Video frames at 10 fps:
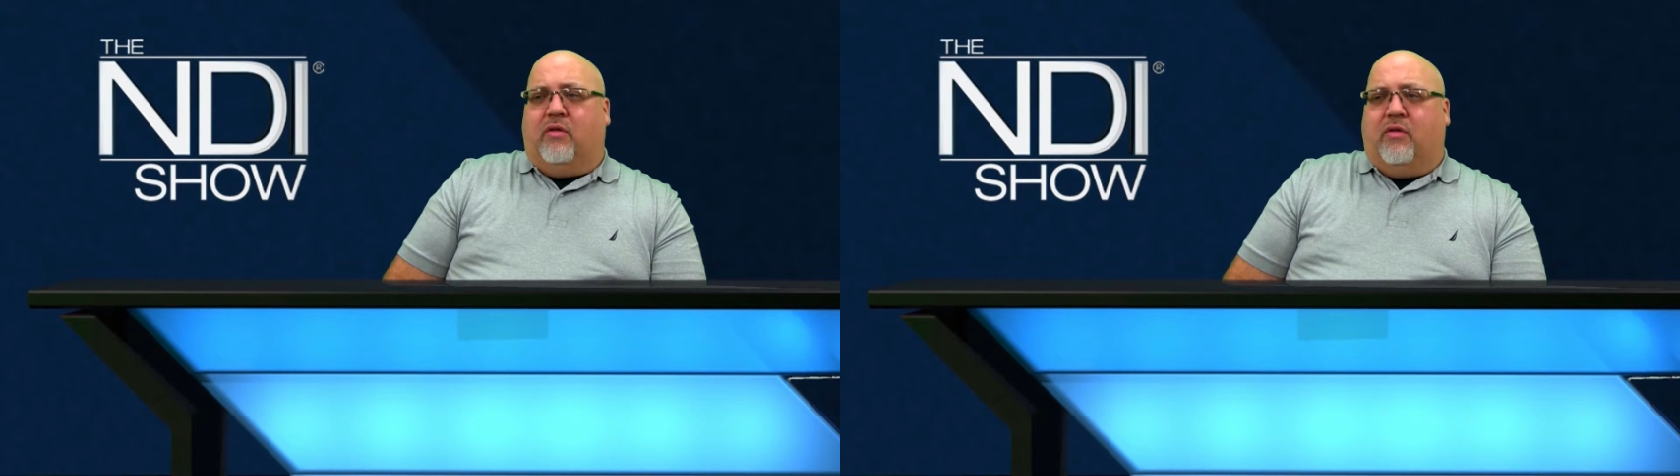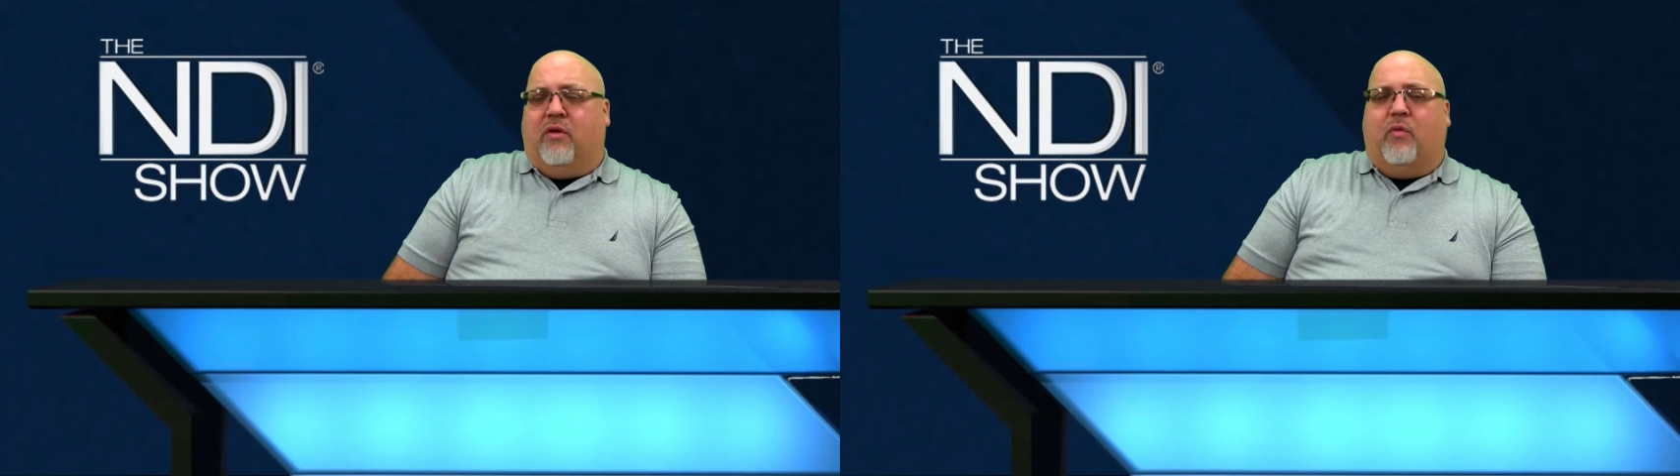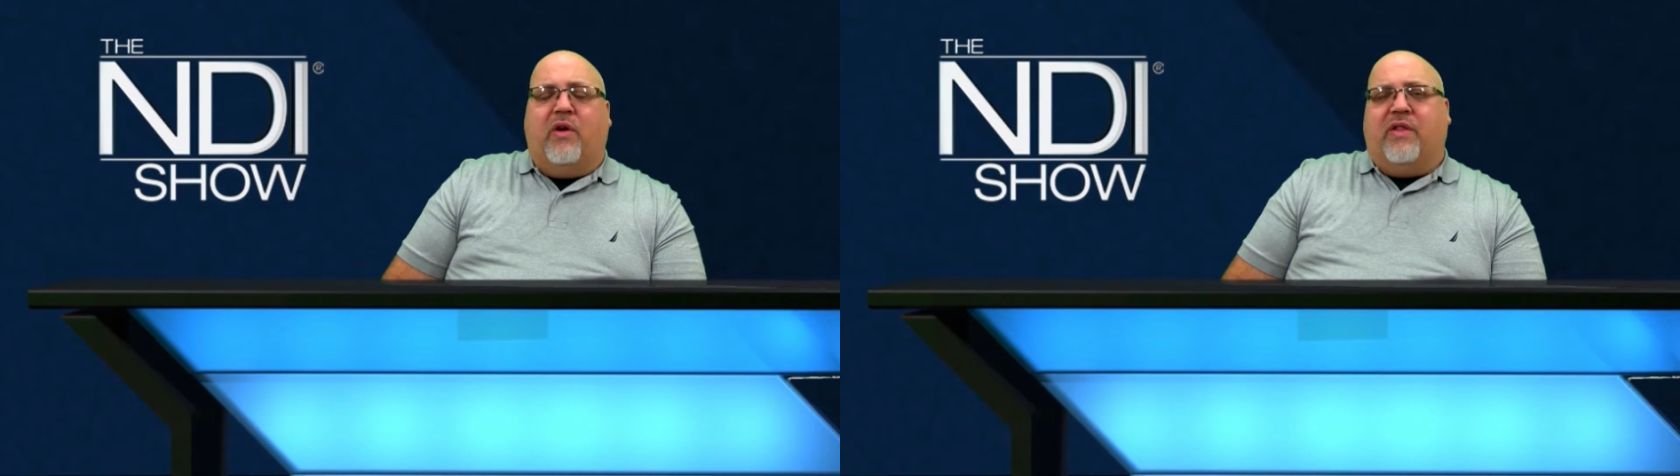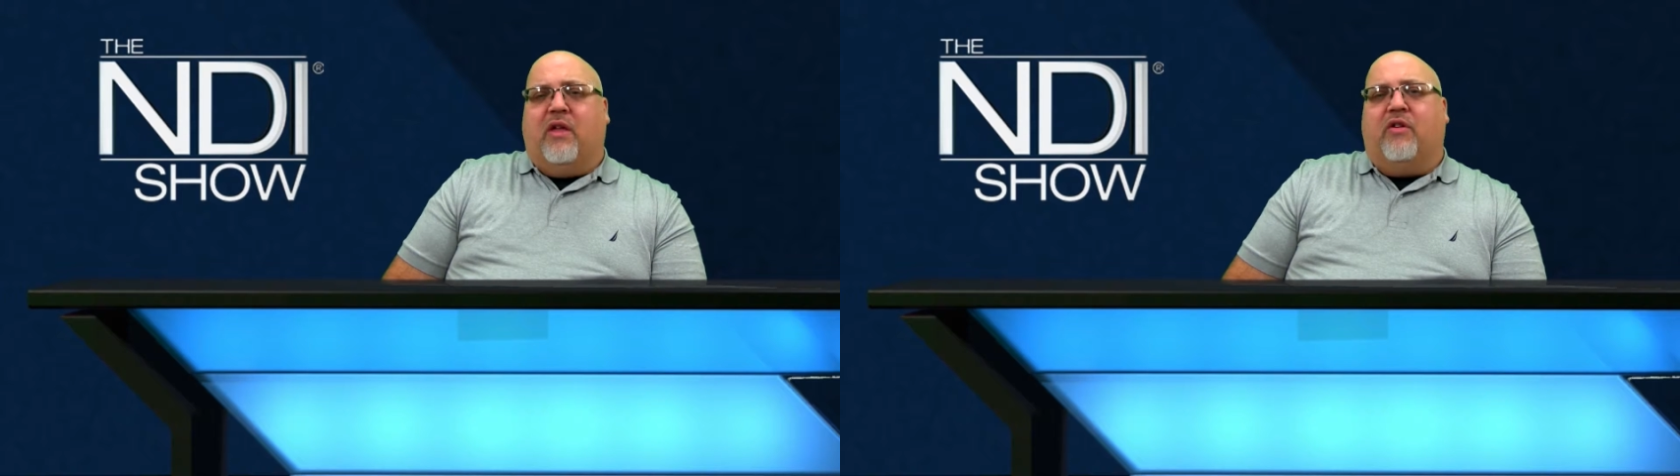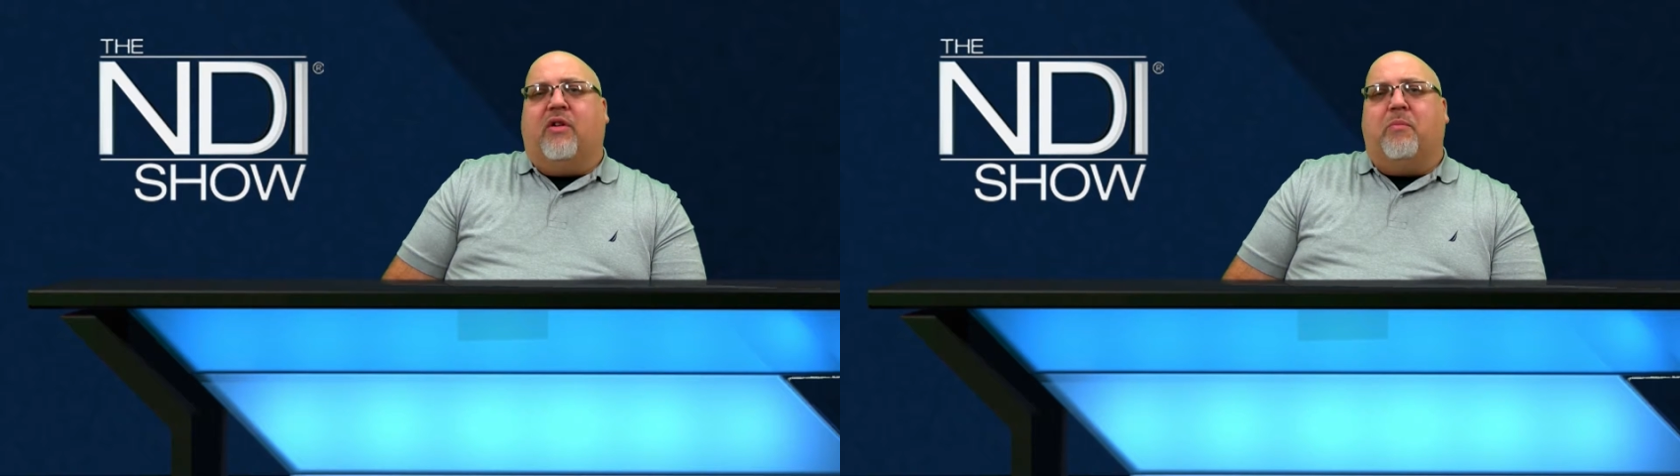or one of
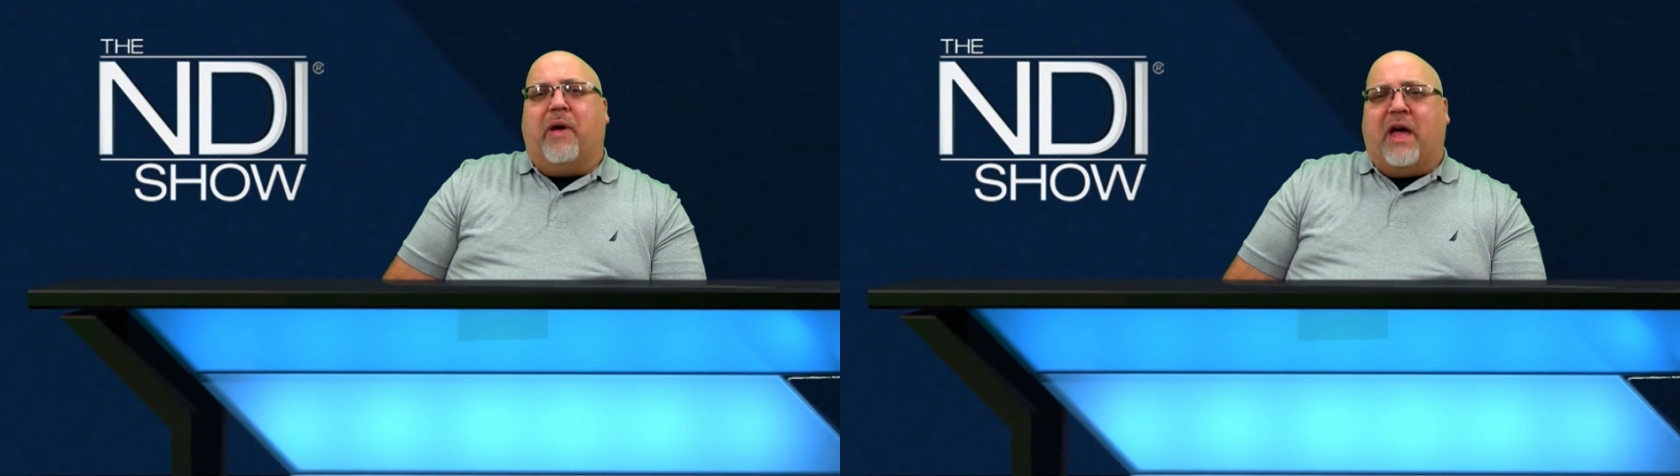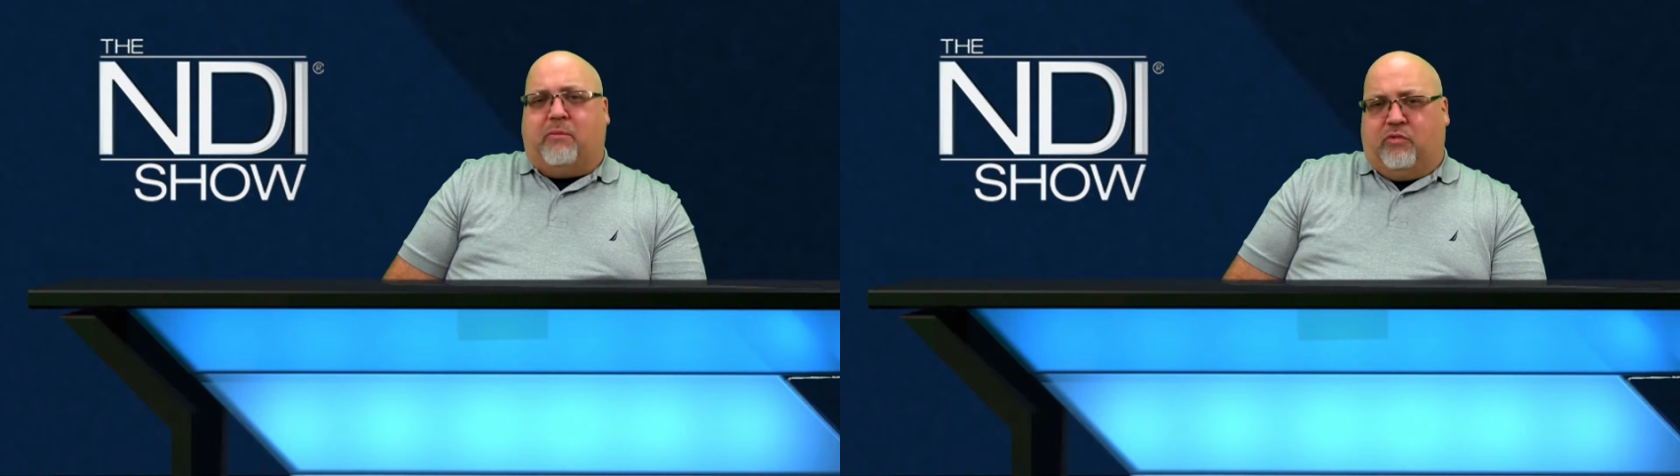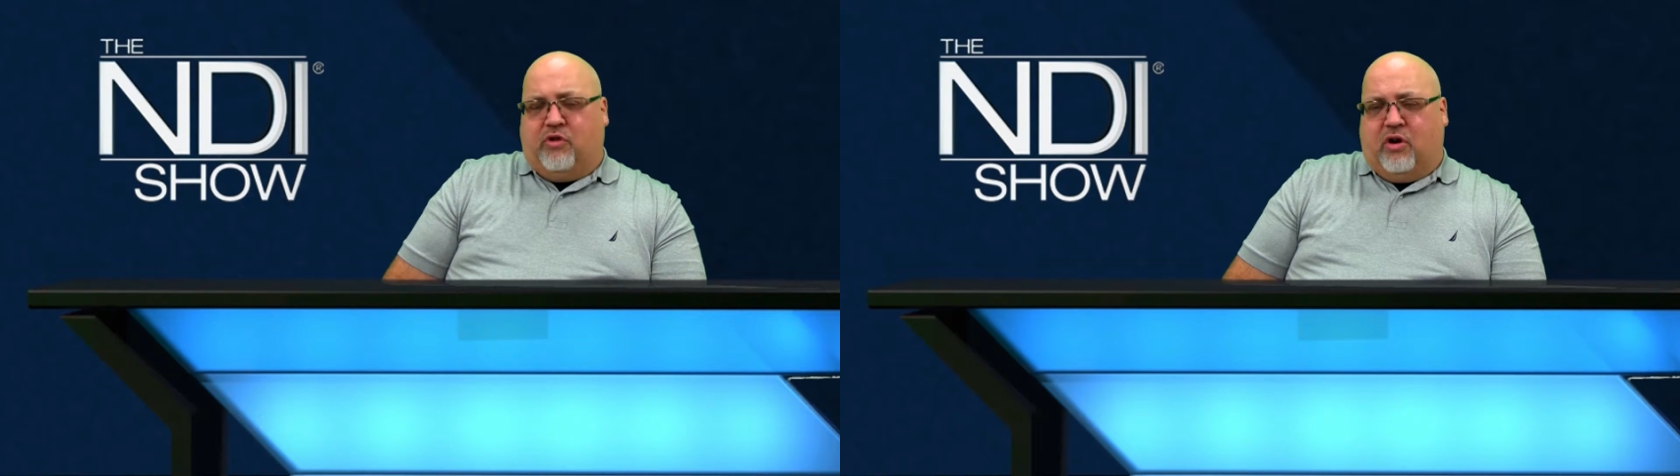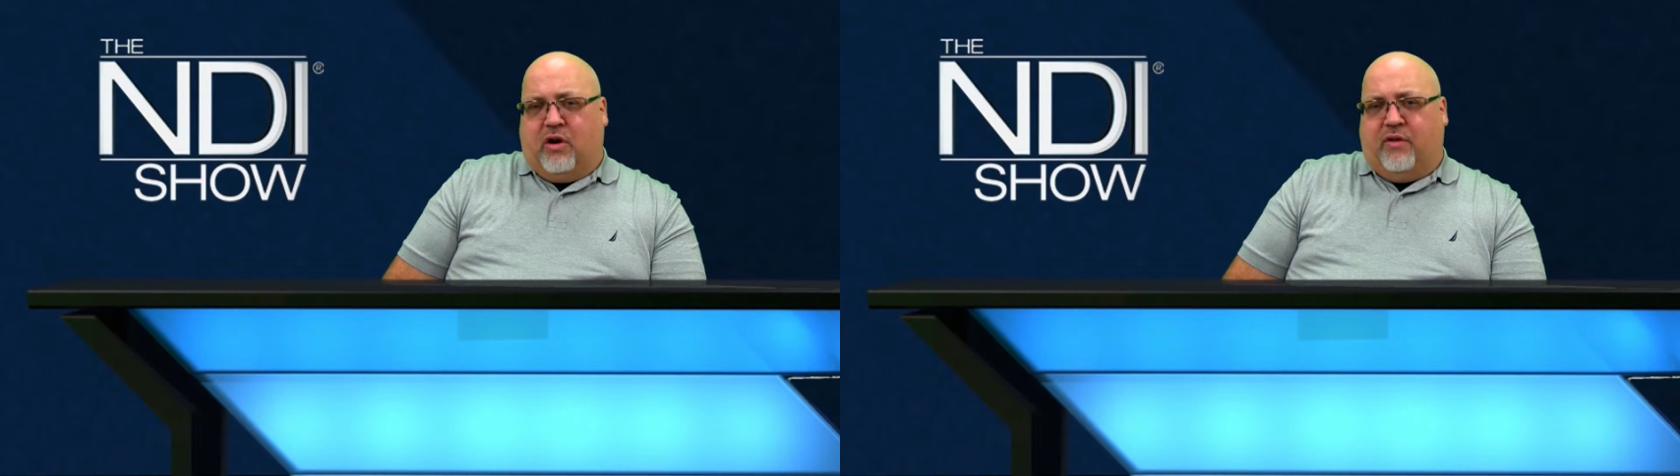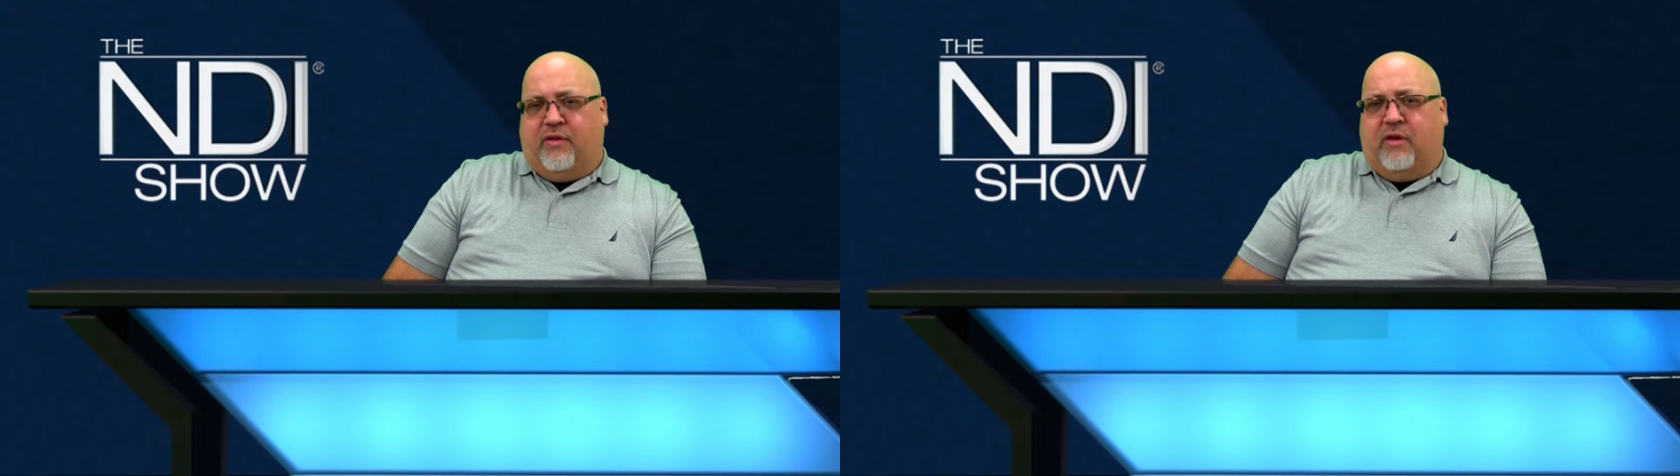the other compatible
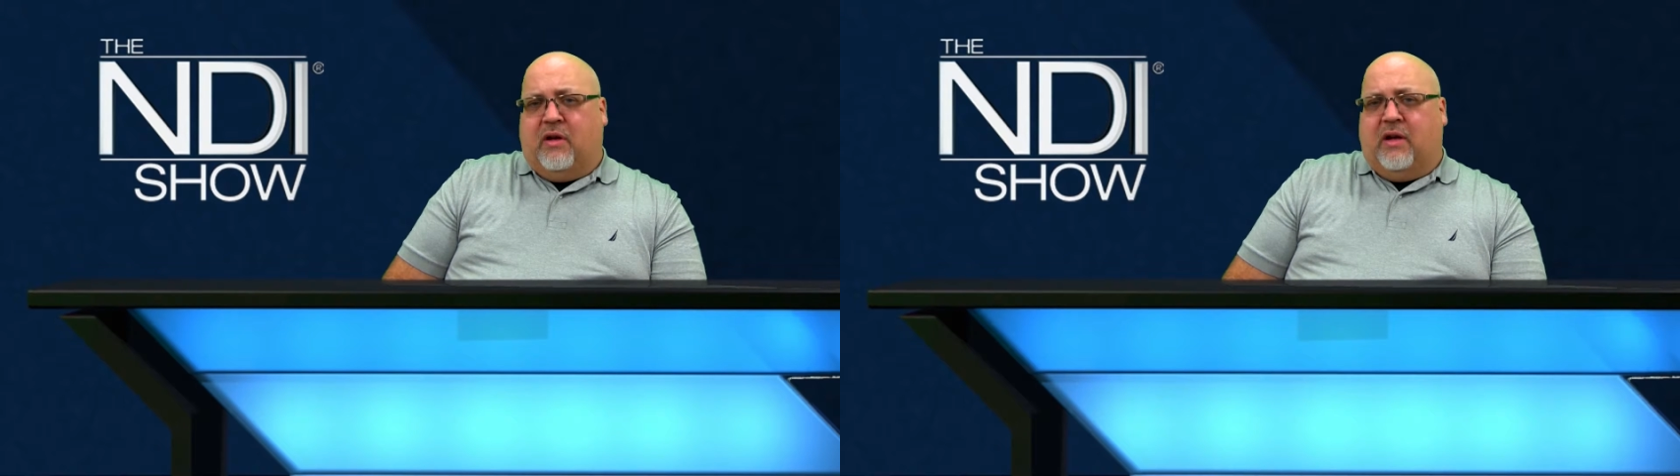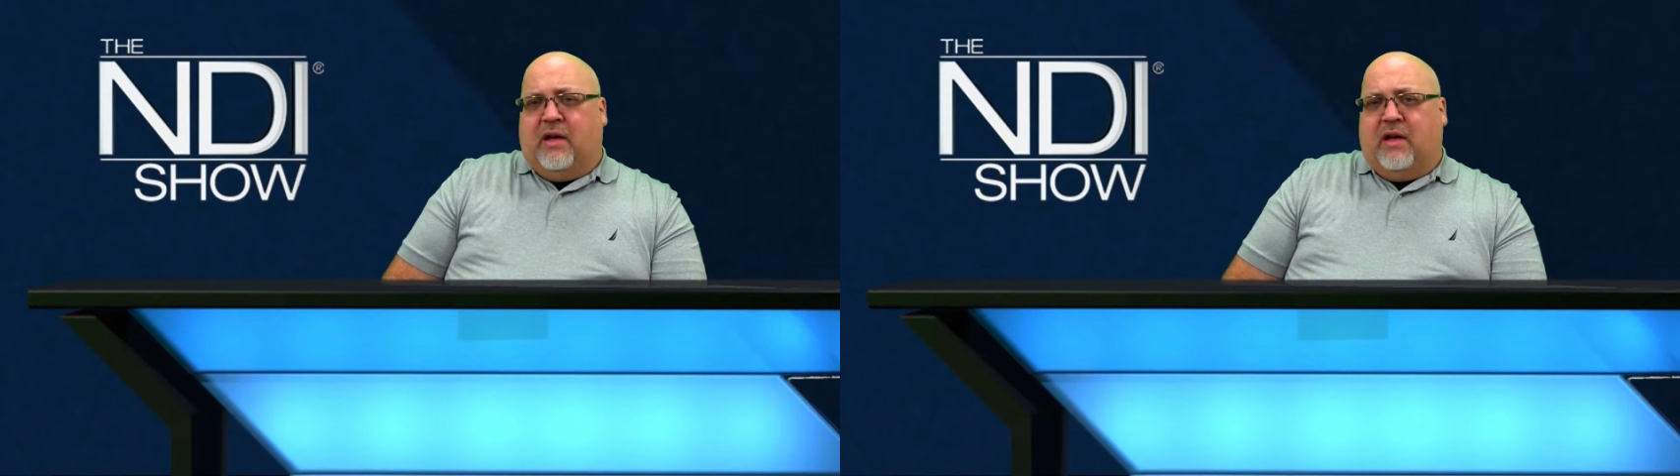cards,